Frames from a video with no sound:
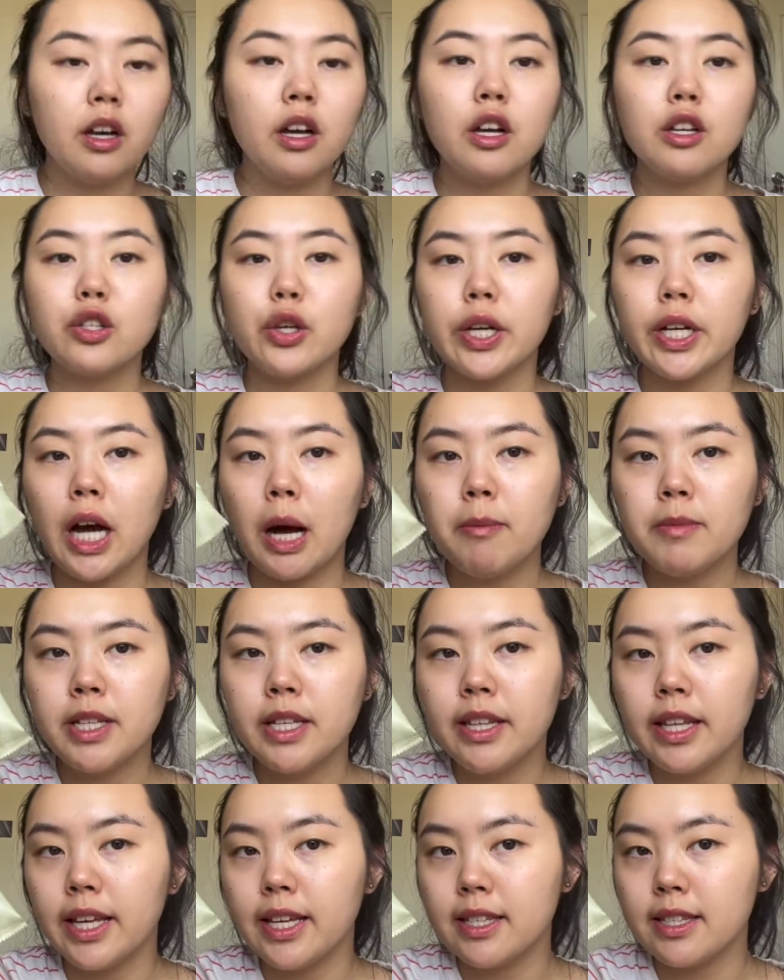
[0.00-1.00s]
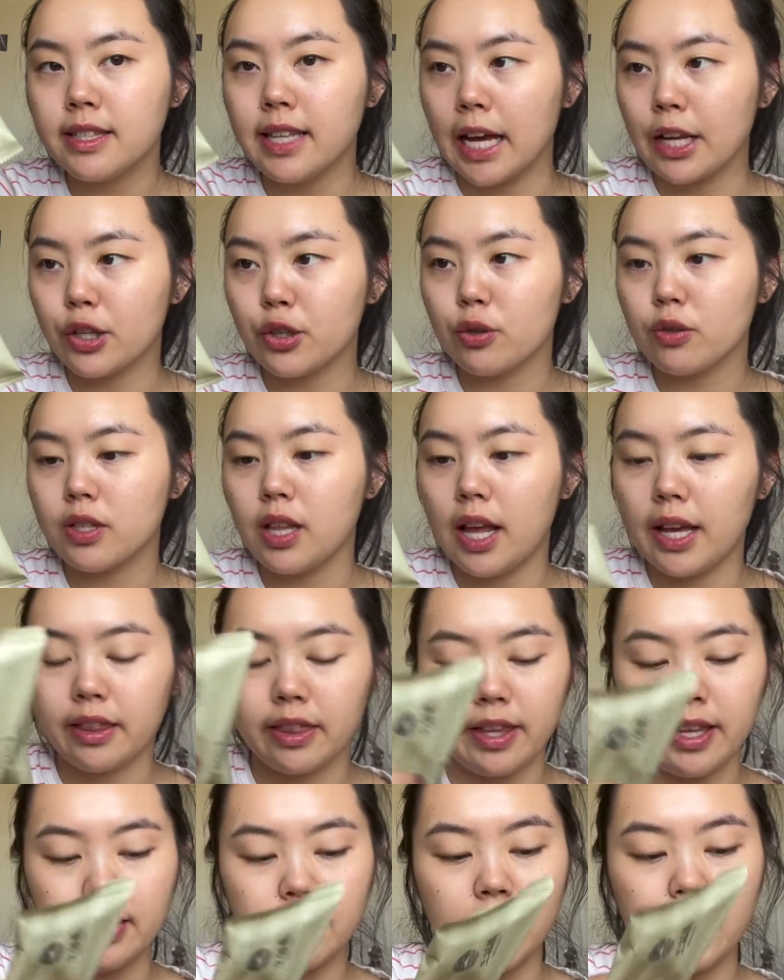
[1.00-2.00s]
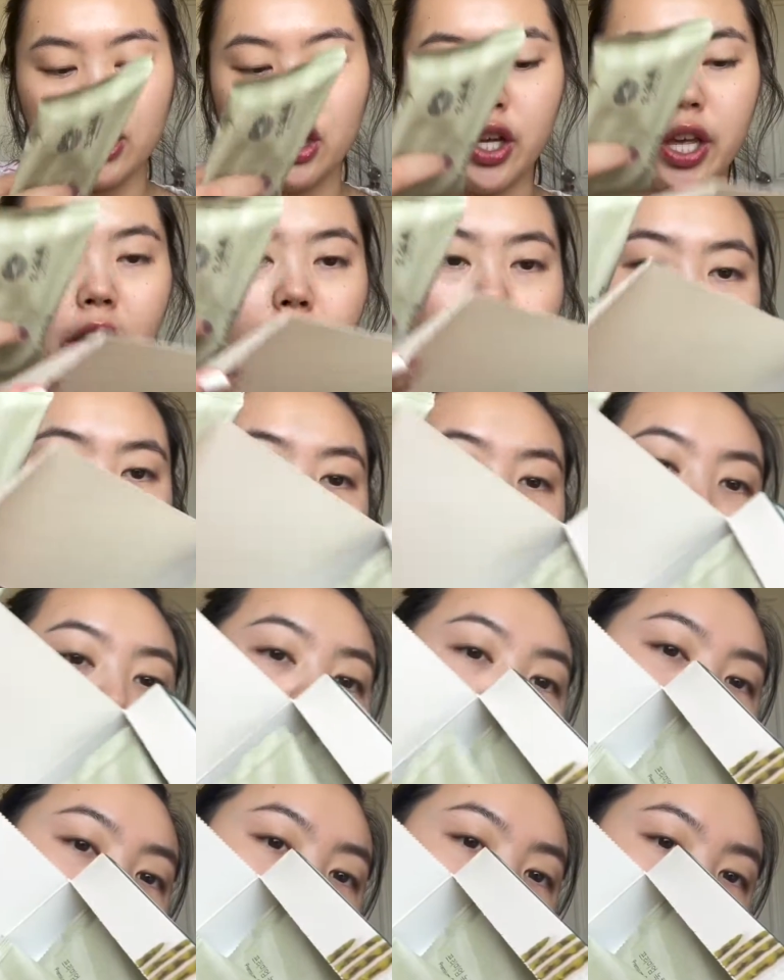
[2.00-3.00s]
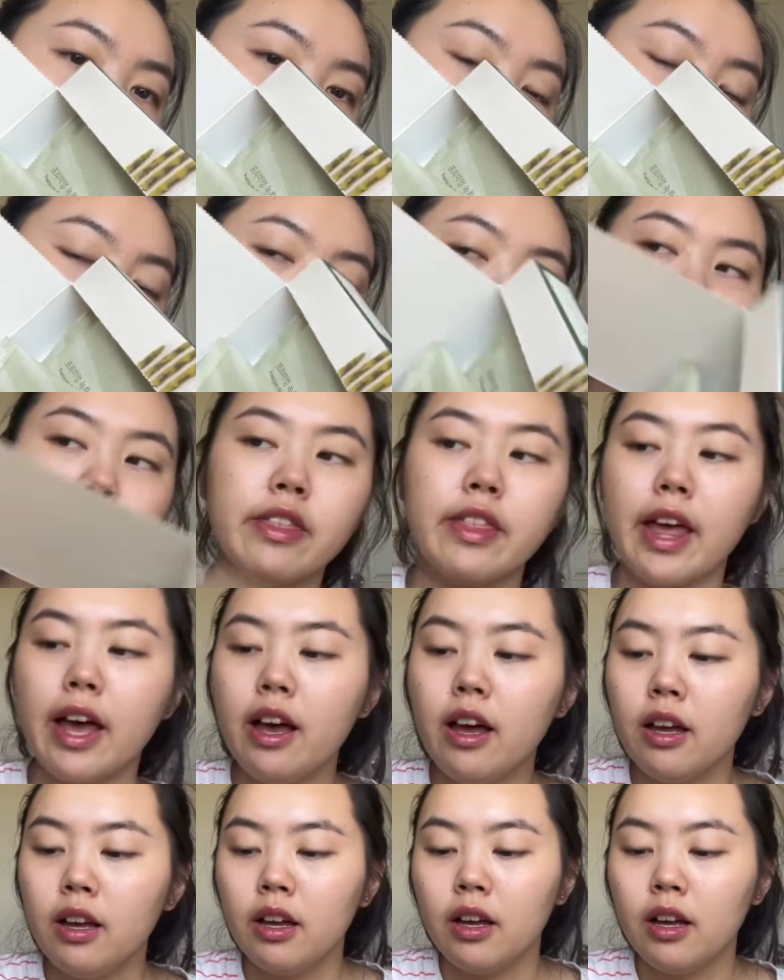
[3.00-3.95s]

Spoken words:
So it comes in these satchels like this, and you get 4 satchels in there.